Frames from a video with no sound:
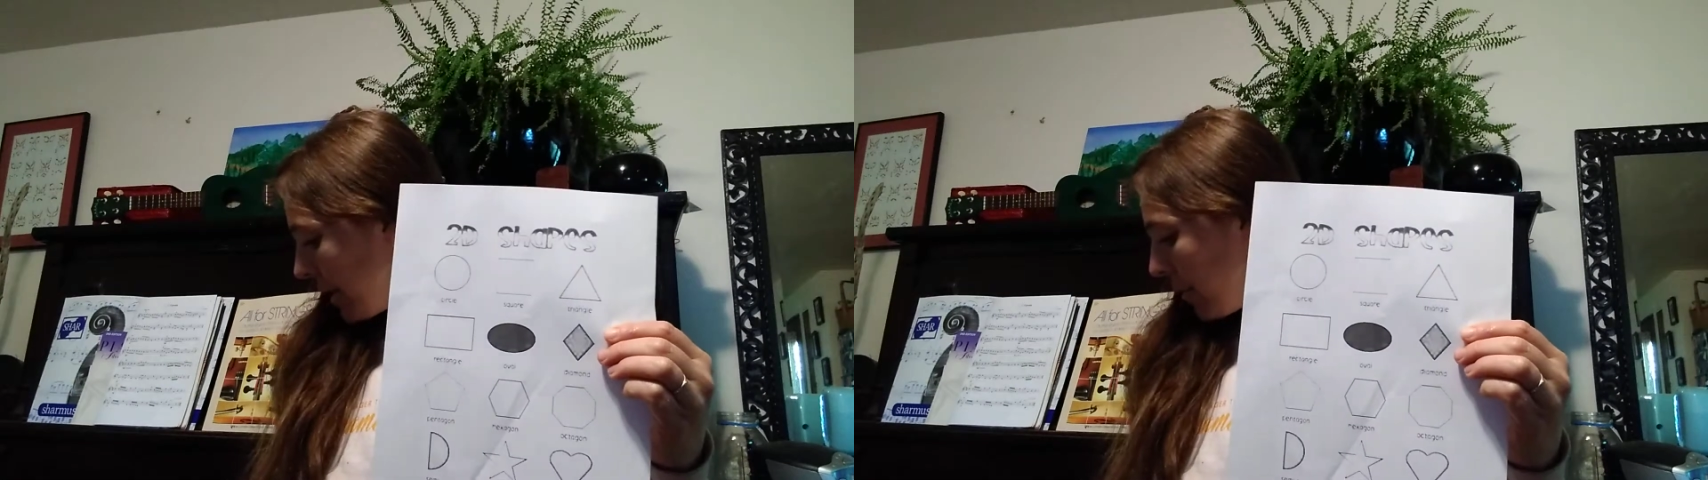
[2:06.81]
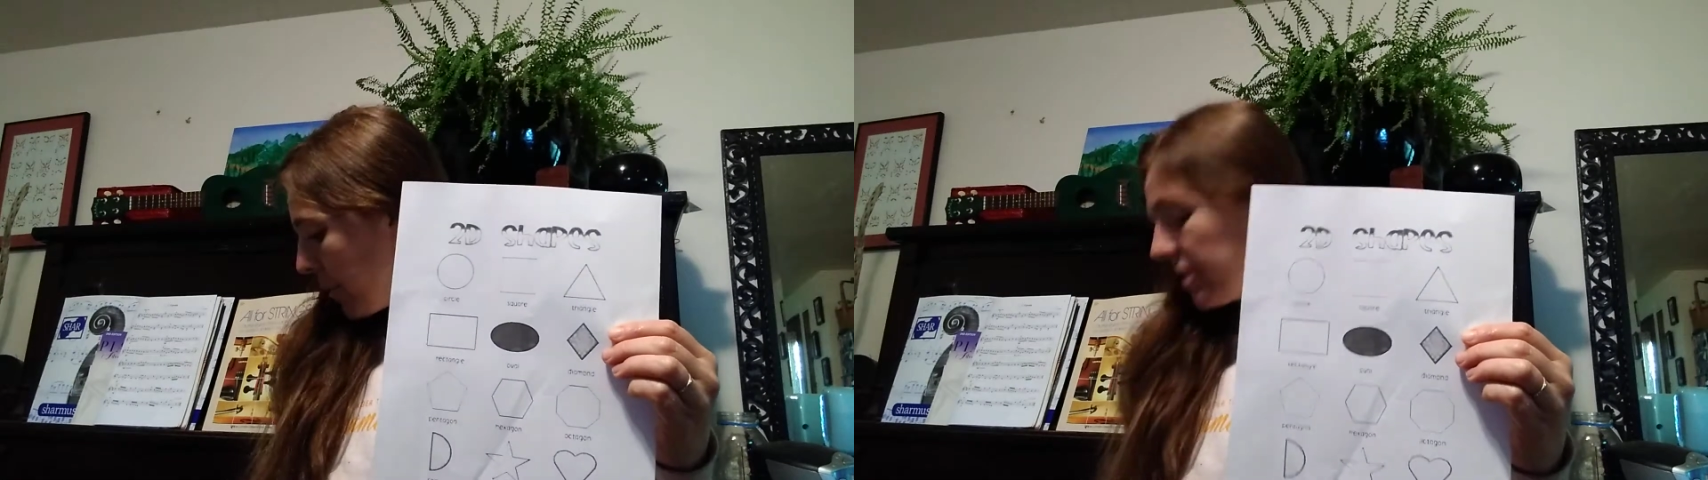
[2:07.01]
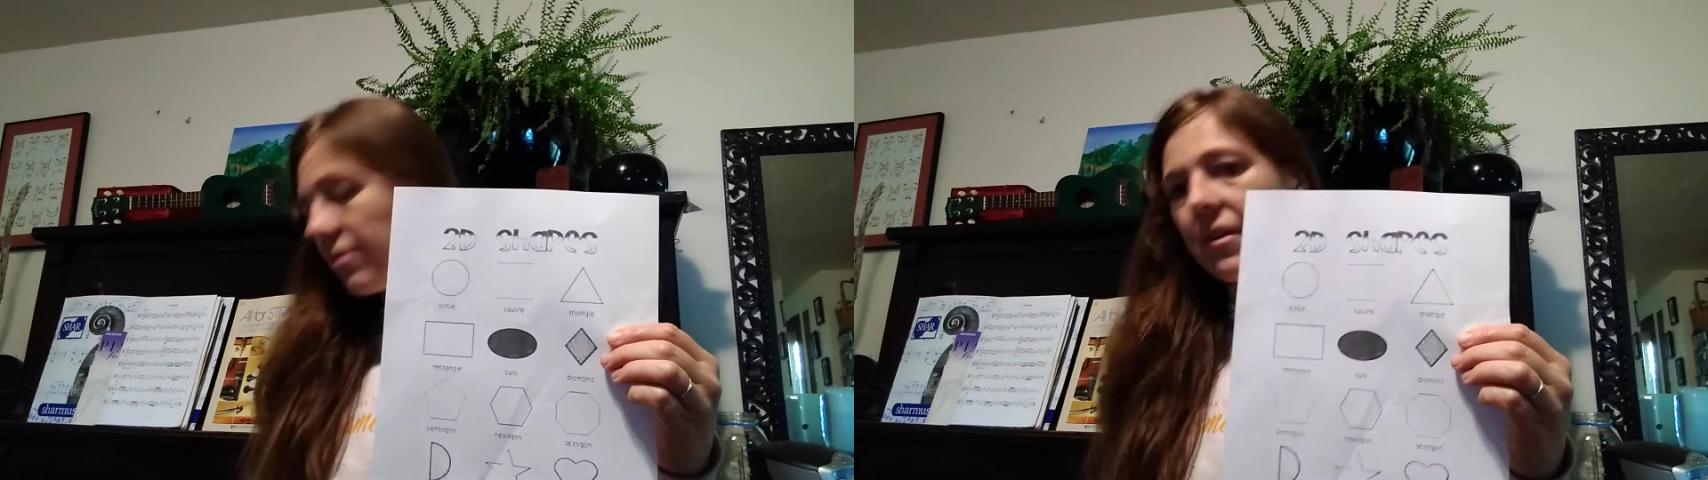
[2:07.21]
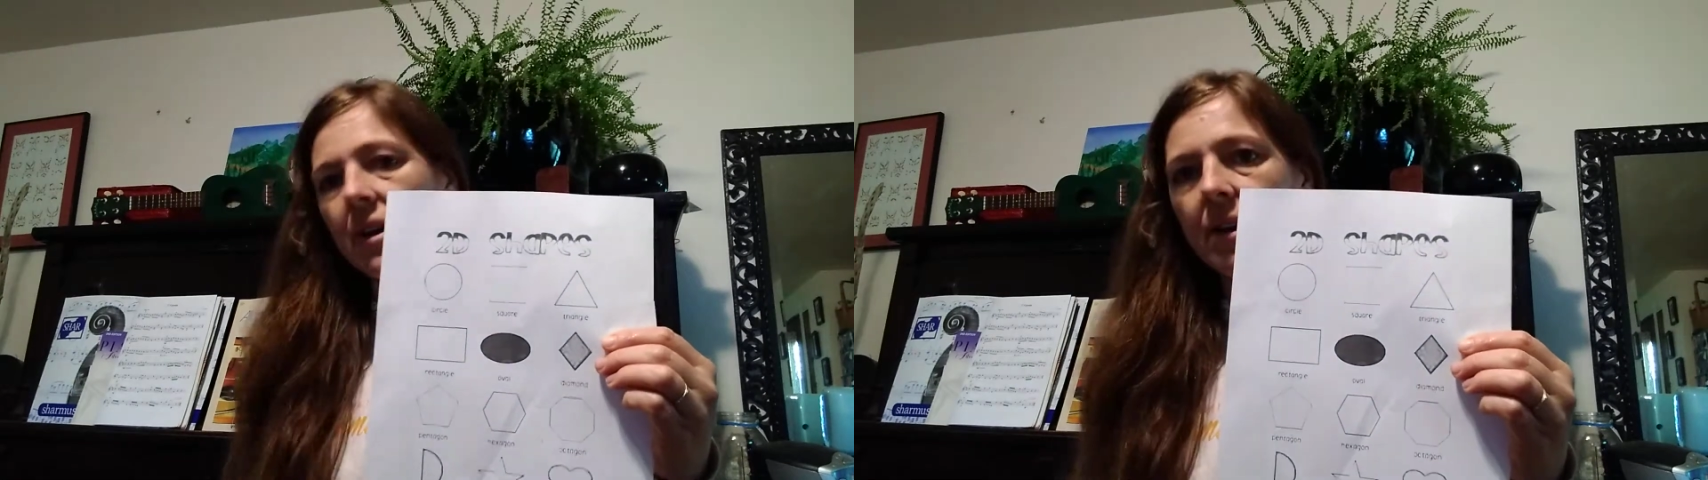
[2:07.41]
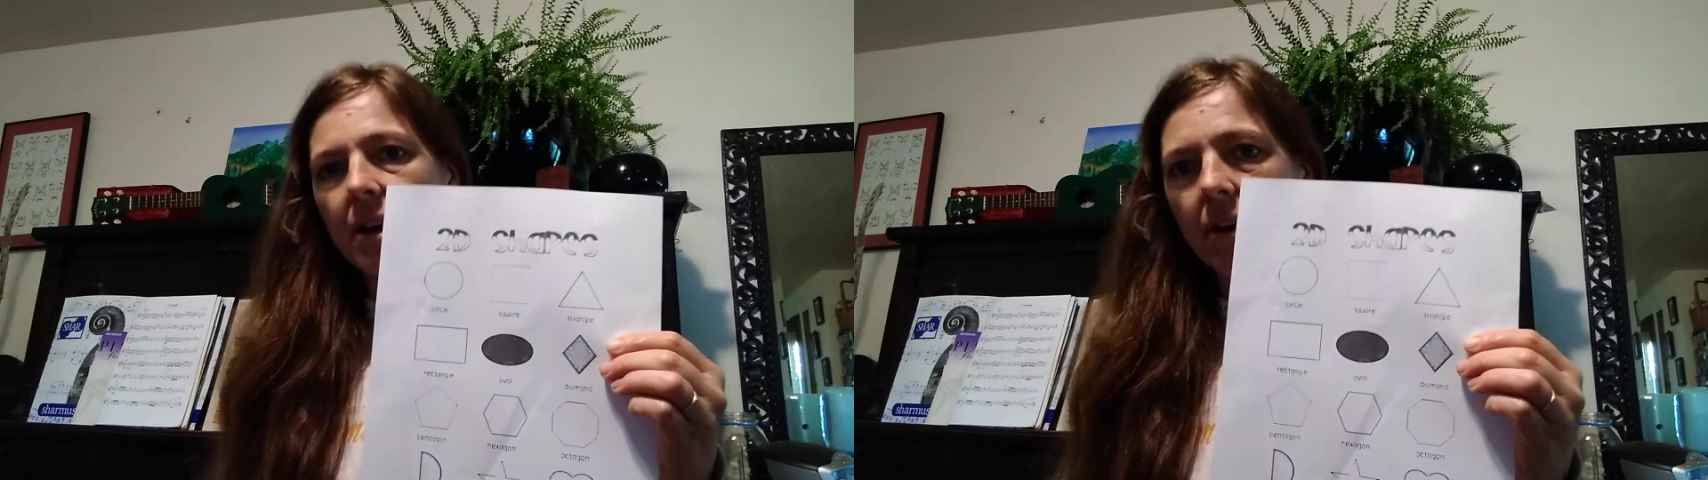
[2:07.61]
it was
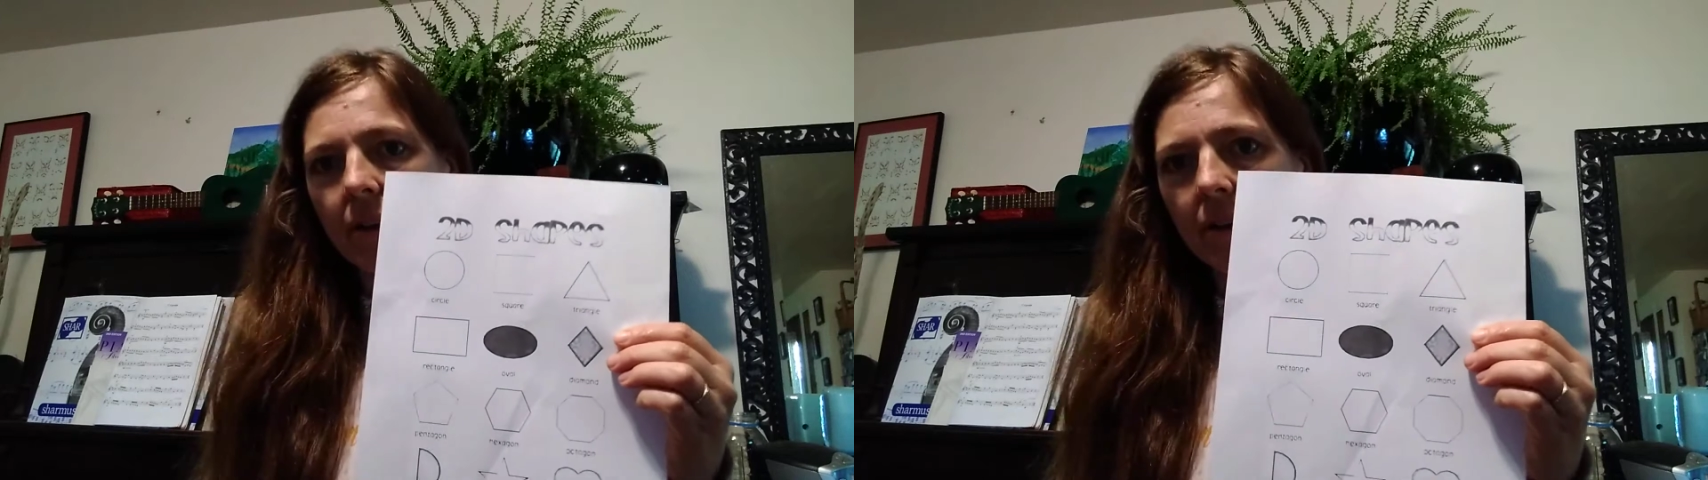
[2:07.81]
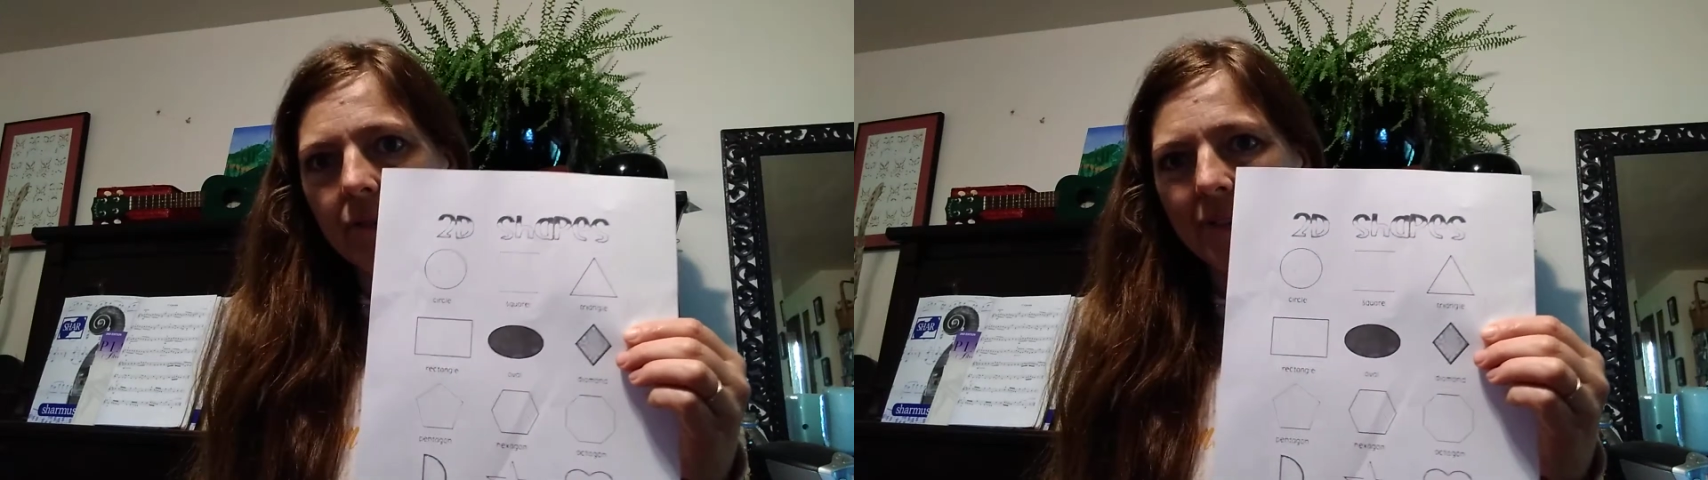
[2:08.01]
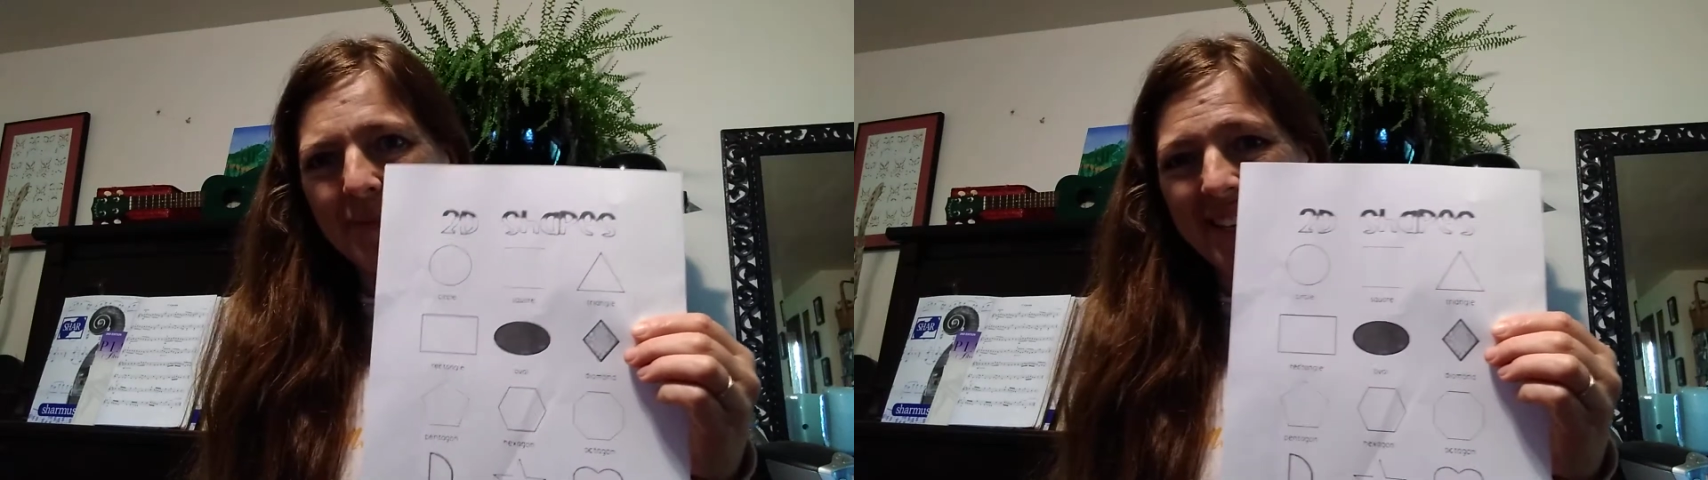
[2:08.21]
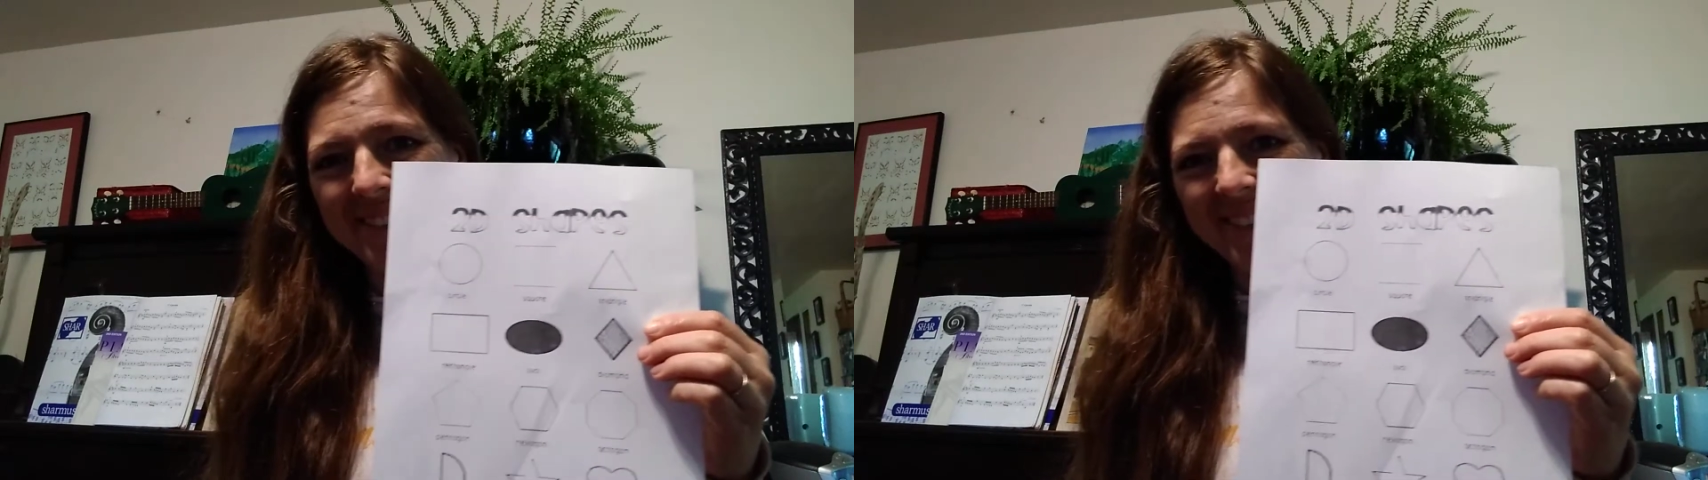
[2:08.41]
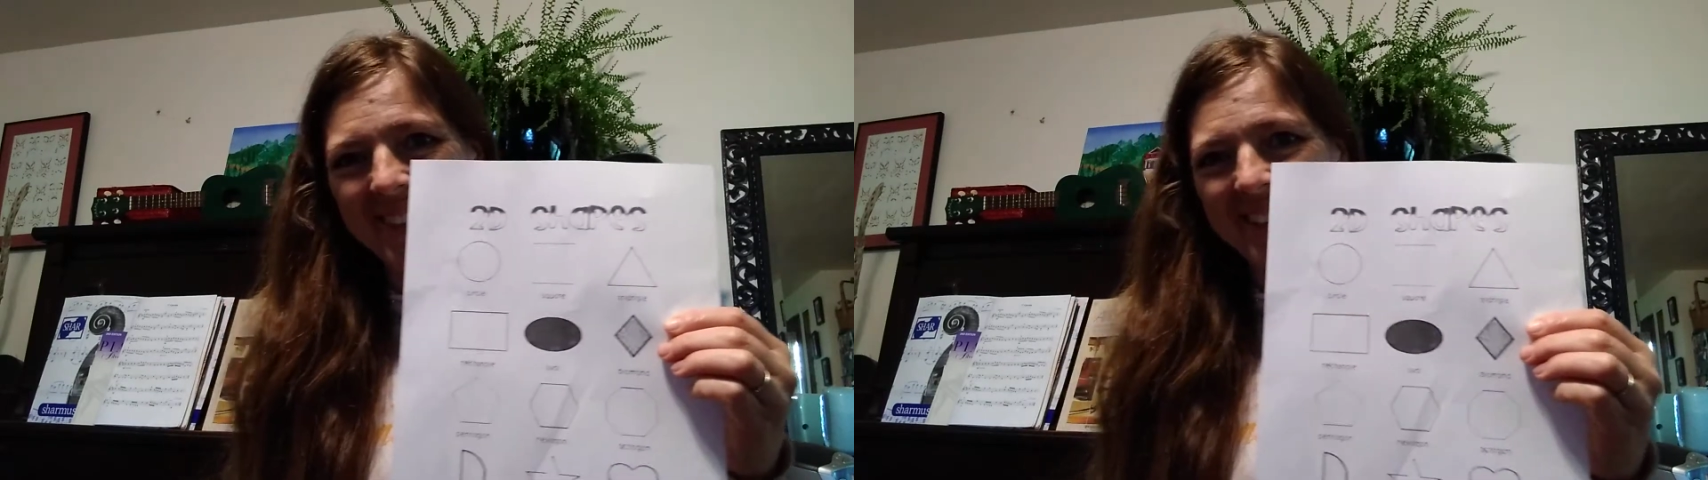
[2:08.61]
very hard for me to
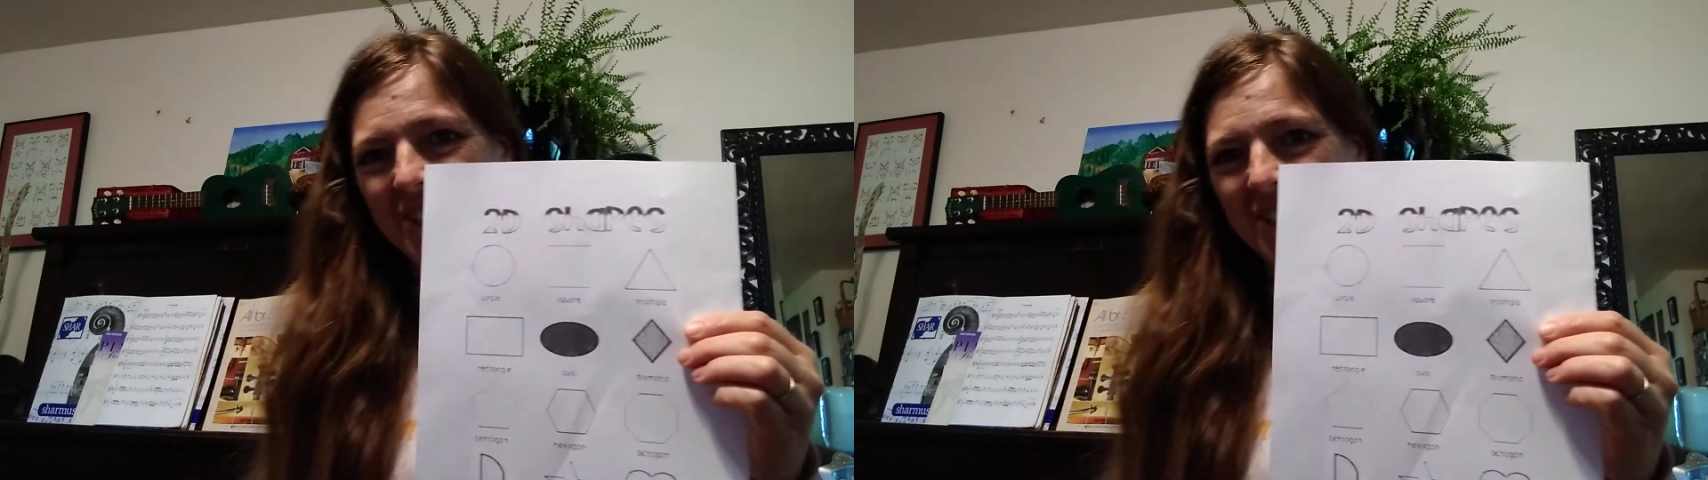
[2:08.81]
find a